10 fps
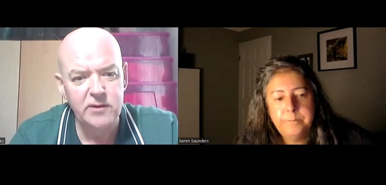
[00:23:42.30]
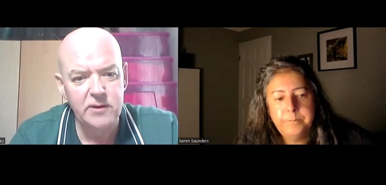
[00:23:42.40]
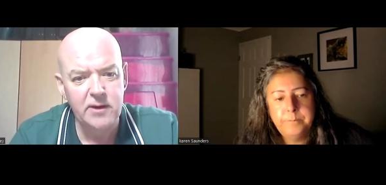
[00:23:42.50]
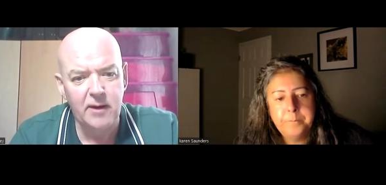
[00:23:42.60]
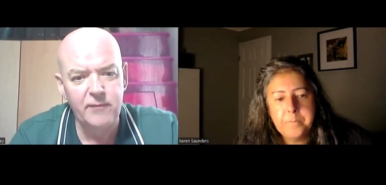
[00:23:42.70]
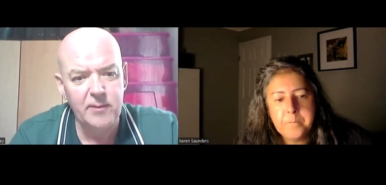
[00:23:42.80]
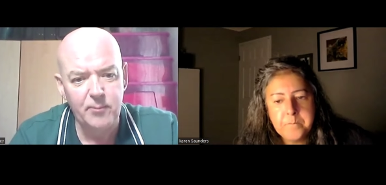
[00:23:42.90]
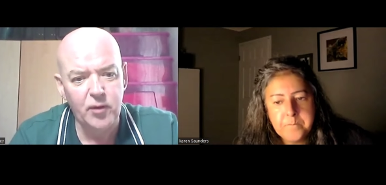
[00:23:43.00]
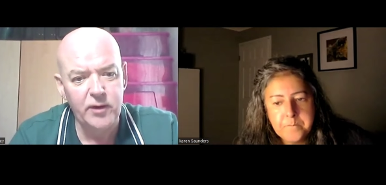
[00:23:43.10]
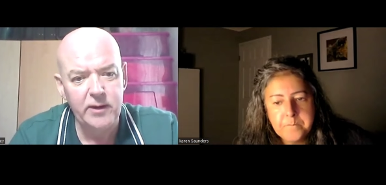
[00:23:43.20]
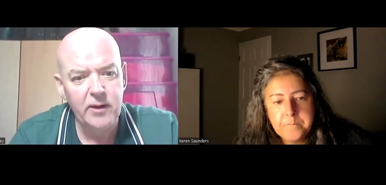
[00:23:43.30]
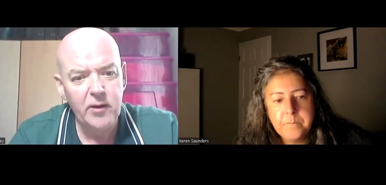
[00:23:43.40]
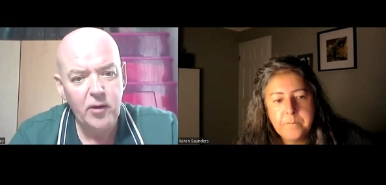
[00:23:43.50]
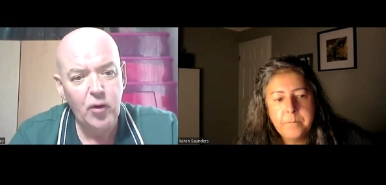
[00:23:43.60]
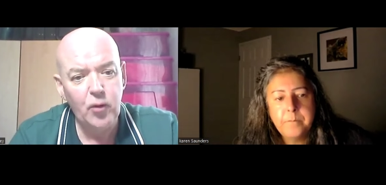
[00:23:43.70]
Speaker 1: the governing body
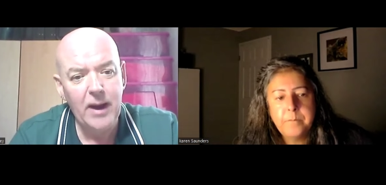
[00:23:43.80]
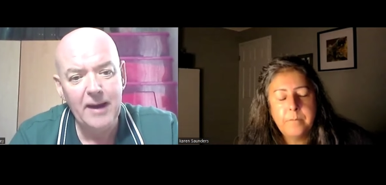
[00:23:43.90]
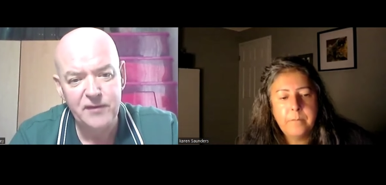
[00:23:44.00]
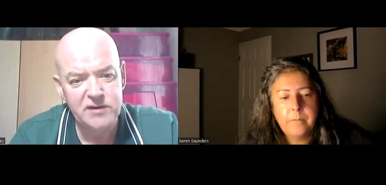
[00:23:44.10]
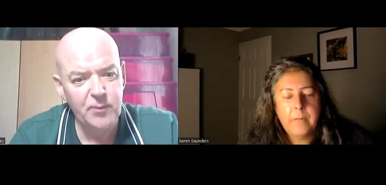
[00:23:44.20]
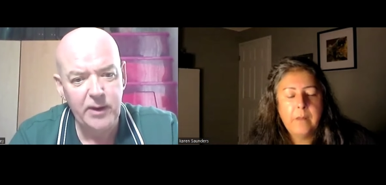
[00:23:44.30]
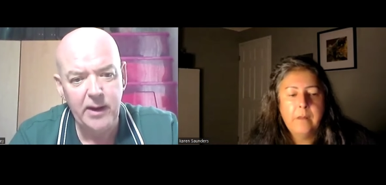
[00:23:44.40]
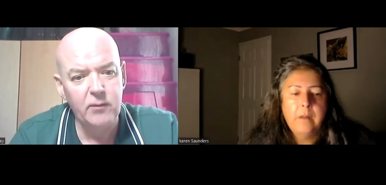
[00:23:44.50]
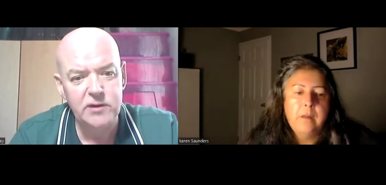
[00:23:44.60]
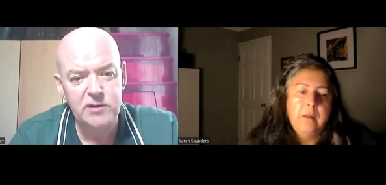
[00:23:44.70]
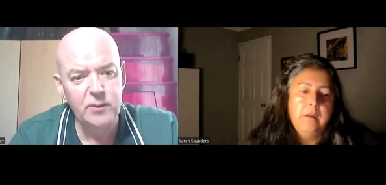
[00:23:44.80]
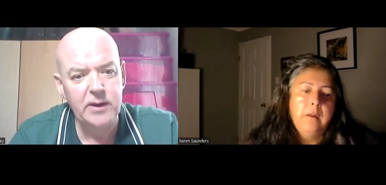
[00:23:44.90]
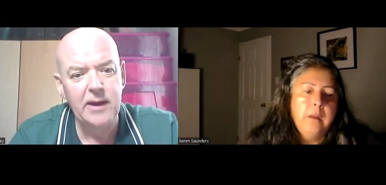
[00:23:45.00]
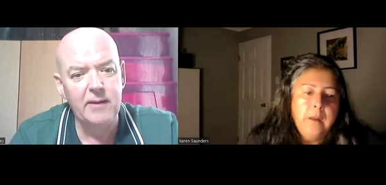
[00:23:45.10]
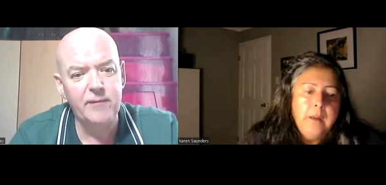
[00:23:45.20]
who have to be held to
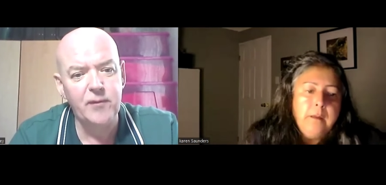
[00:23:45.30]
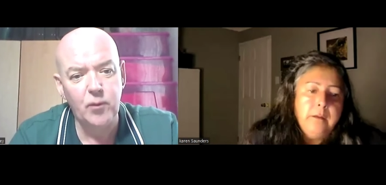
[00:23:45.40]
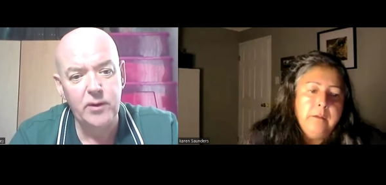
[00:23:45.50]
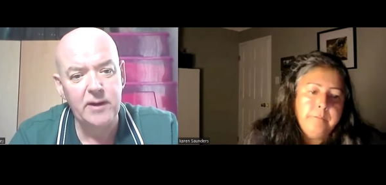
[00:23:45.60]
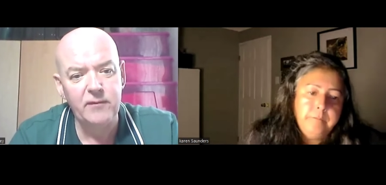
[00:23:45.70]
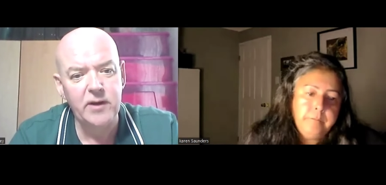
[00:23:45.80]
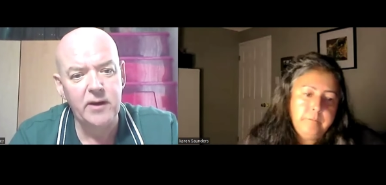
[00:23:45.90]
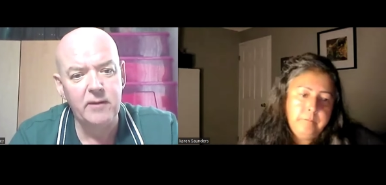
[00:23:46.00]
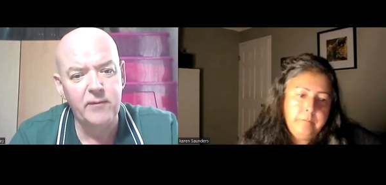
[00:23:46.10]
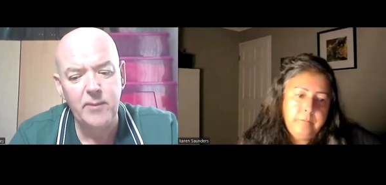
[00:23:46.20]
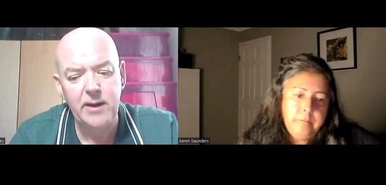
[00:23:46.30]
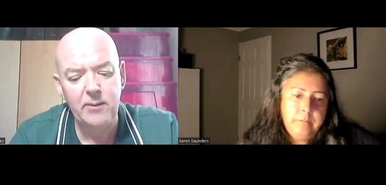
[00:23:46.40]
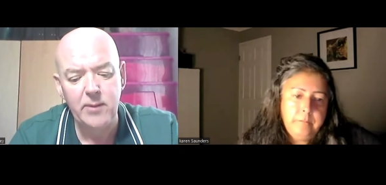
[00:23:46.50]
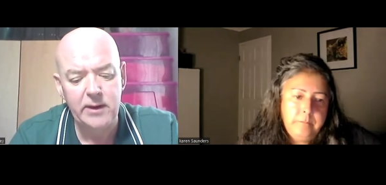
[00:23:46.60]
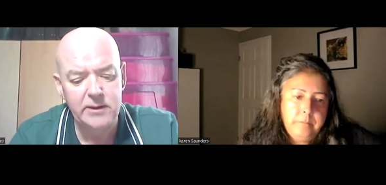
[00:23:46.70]
account for what they've done over many,
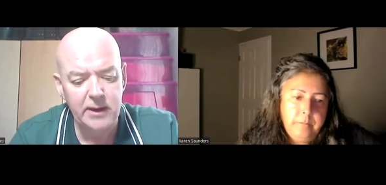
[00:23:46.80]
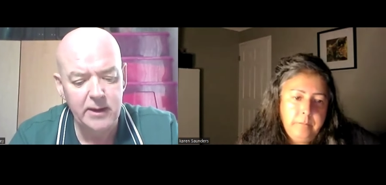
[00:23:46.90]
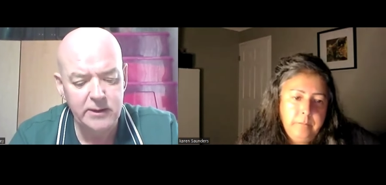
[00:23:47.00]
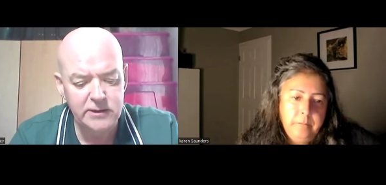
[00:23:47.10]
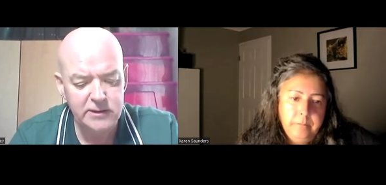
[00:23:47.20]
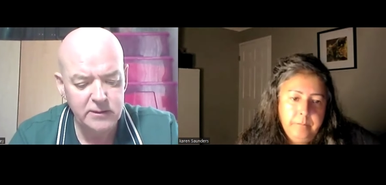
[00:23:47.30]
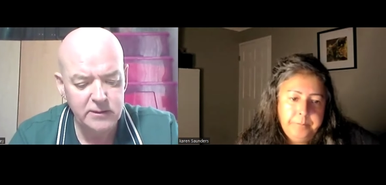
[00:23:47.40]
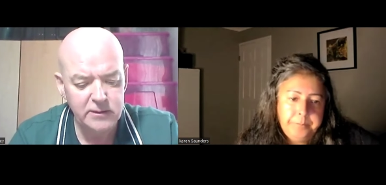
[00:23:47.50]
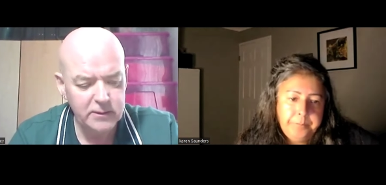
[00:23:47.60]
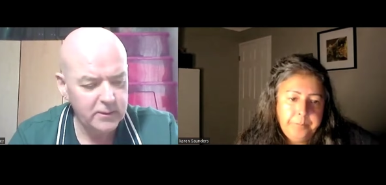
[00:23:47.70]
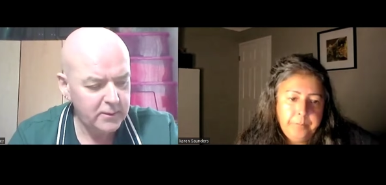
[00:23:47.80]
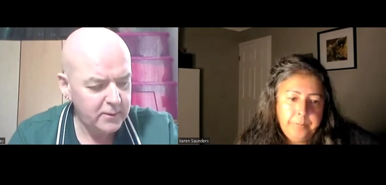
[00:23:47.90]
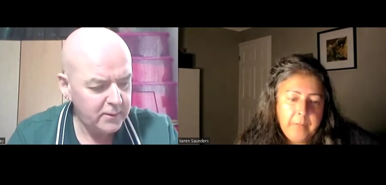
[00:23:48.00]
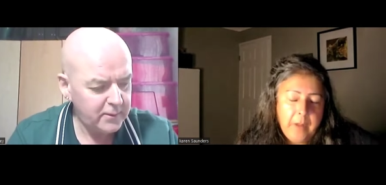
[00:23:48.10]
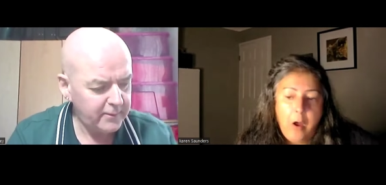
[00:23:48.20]
many decades.
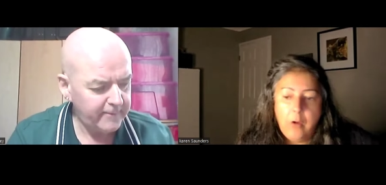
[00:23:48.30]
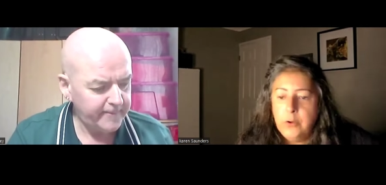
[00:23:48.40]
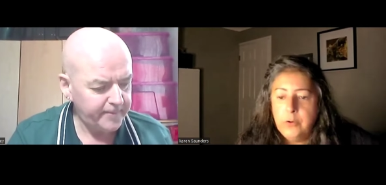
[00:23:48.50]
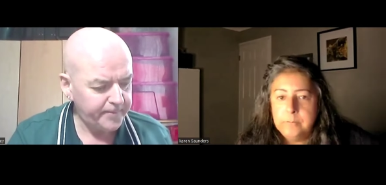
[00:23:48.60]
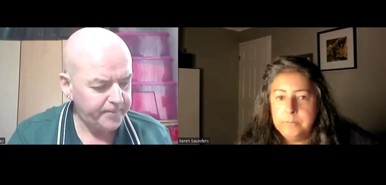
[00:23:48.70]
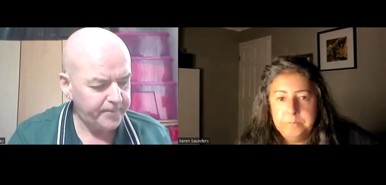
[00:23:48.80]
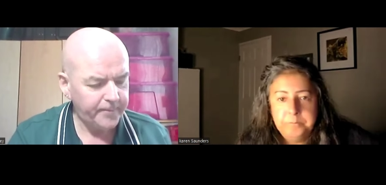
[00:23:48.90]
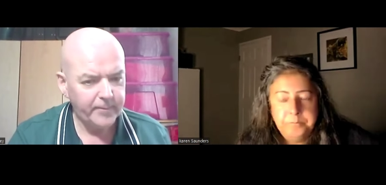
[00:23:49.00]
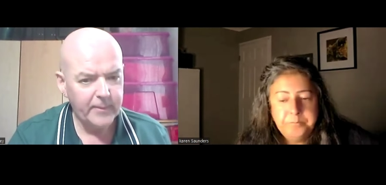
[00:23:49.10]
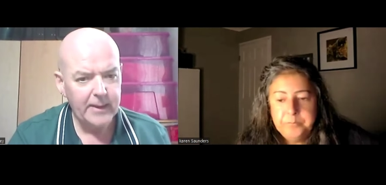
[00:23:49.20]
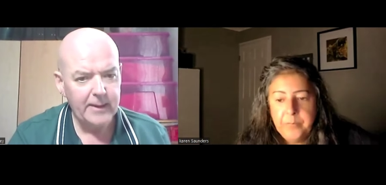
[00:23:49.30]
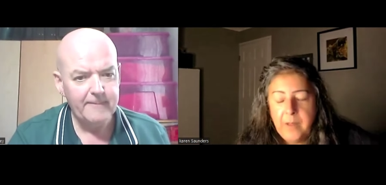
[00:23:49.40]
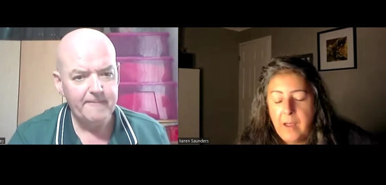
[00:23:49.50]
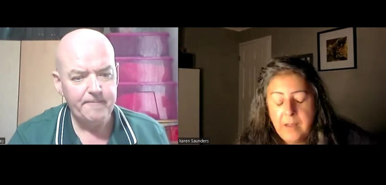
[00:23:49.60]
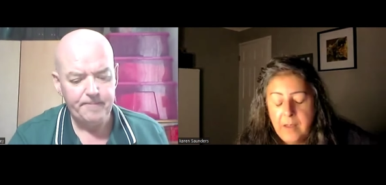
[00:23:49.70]
Speaker 2: Oh, look,
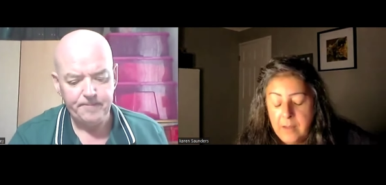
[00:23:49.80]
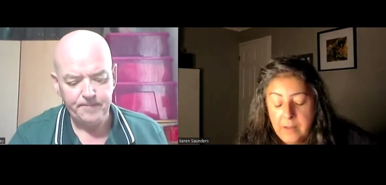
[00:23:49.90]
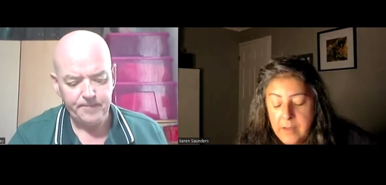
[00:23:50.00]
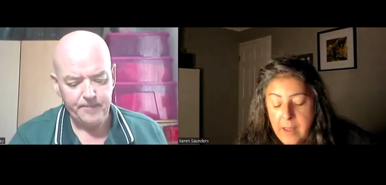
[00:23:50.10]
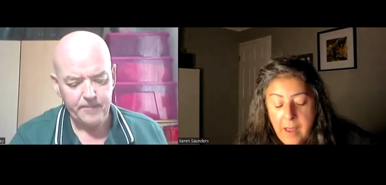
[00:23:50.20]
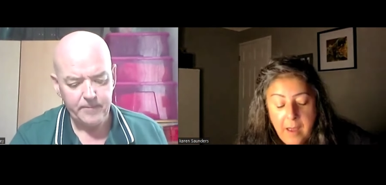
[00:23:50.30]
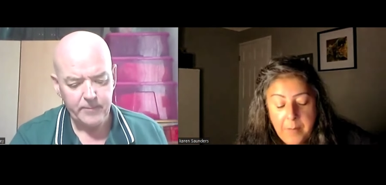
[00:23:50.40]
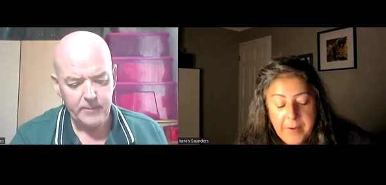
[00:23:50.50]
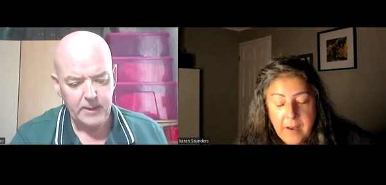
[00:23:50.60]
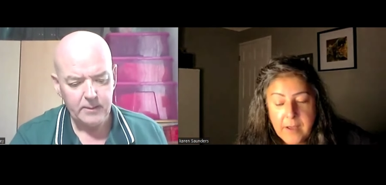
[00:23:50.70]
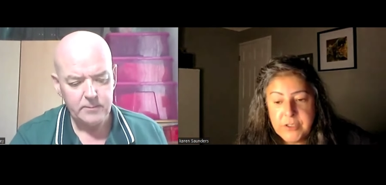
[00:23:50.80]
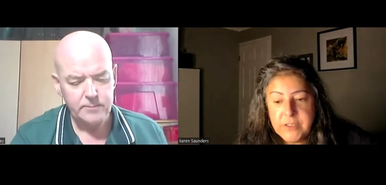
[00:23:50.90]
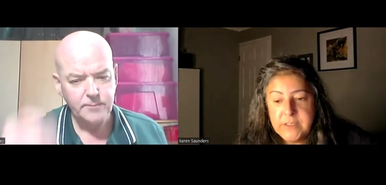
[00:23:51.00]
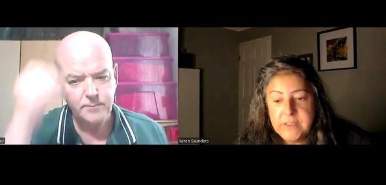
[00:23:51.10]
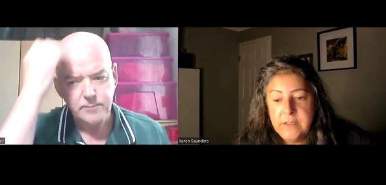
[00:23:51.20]
uh, yeah, I mean, I just
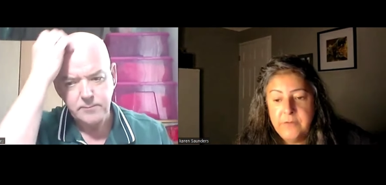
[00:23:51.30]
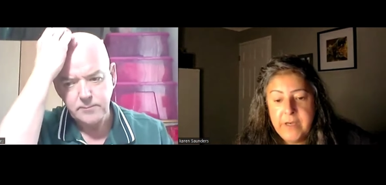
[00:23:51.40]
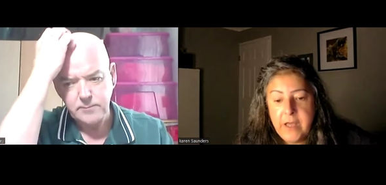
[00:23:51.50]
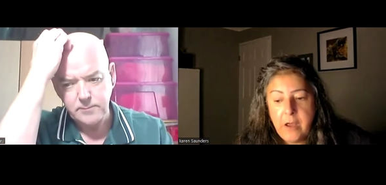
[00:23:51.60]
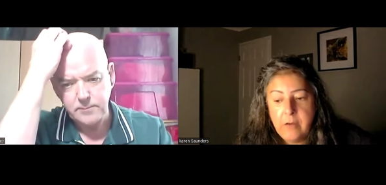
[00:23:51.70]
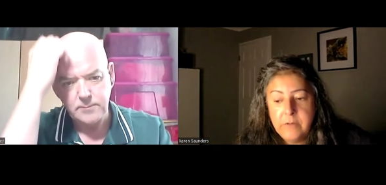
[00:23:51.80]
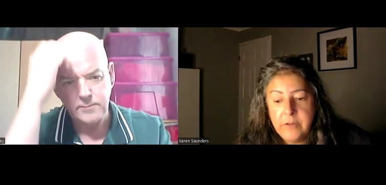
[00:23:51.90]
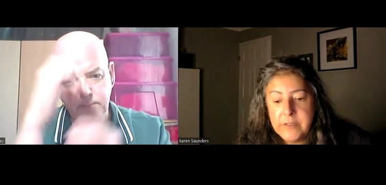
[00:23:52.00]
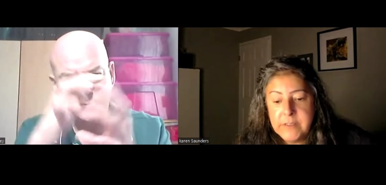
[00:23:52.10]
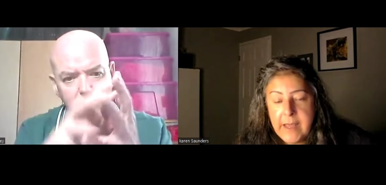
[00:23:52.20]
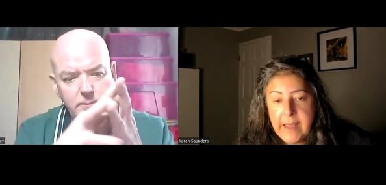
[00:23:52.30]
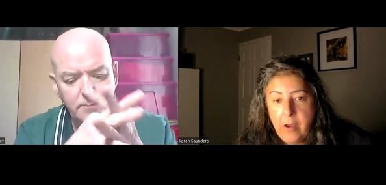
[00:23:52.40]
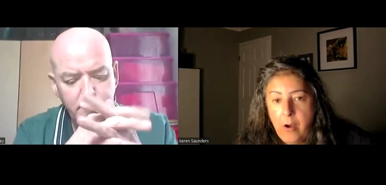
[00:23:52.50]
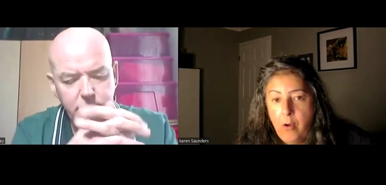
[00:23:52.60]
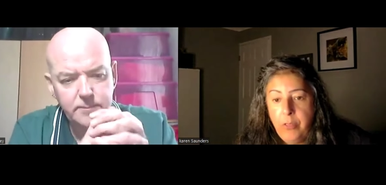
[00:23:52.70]
did a video the other day
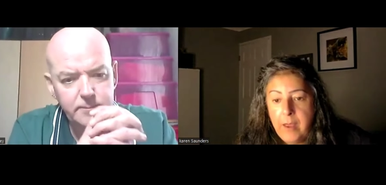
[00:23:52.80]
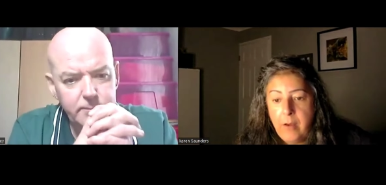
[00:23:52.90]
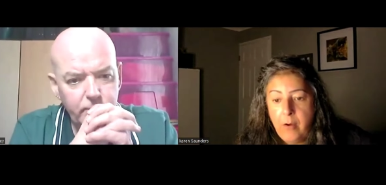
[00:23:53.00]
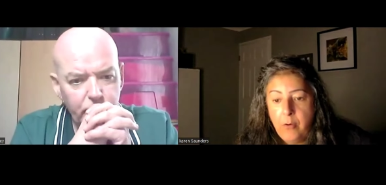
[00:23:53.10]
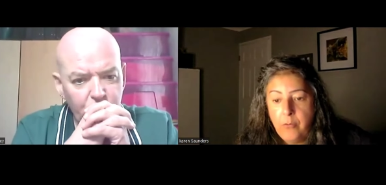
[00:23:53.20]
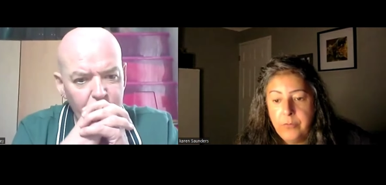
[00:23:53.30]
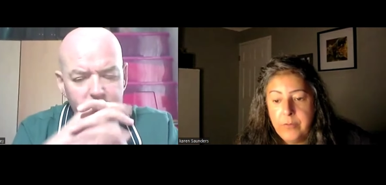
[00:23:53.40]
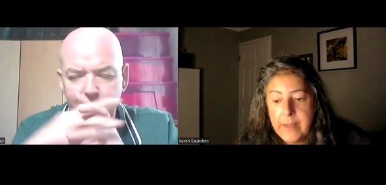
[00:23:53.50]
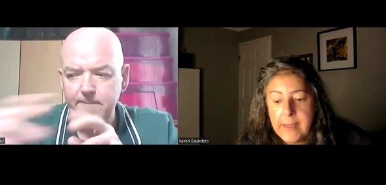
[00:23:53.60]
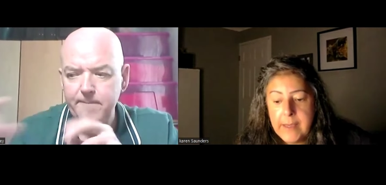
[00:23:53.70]
on that on the